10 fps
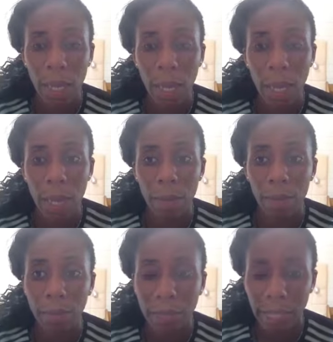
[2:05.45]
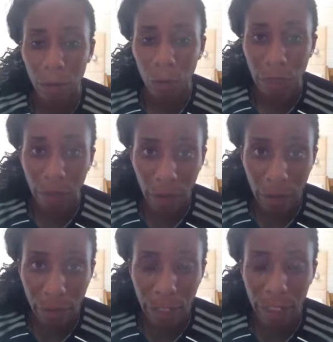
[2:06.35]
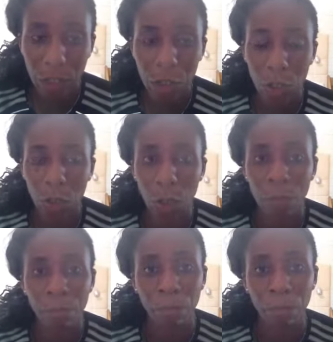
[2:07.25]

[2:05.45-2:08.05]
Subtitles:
Then we developed it into